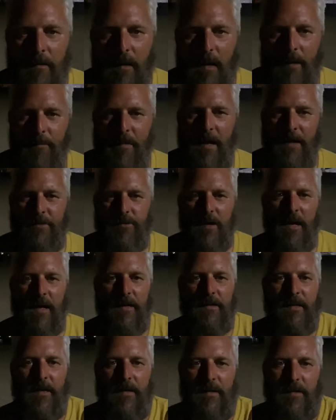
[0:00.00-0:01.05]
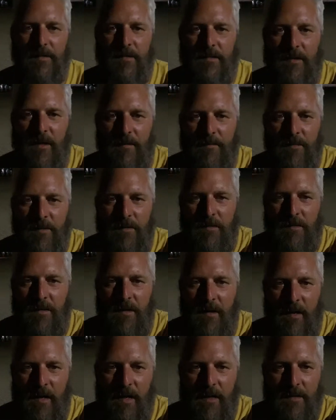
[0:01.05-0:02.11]
I'm not trying to take this stuff too
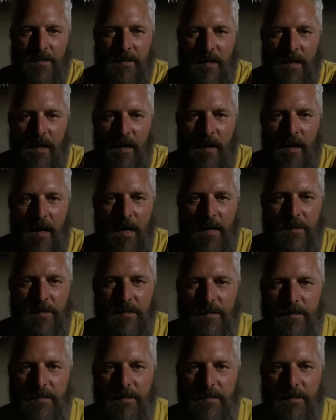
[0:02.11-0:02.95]
serious, you know.